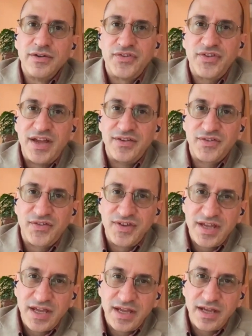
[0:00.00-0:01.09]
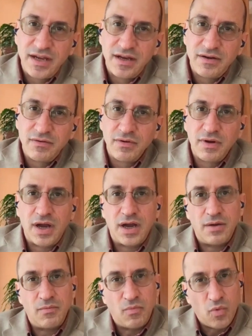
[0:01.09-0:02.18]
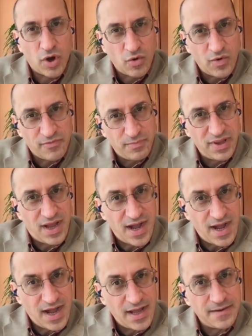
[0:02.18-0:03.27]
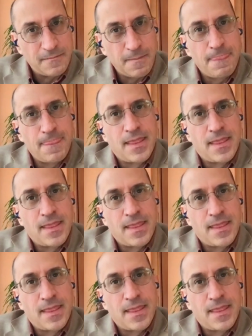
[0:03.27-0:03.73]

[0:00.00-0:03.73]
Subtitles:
set scene, work with plot.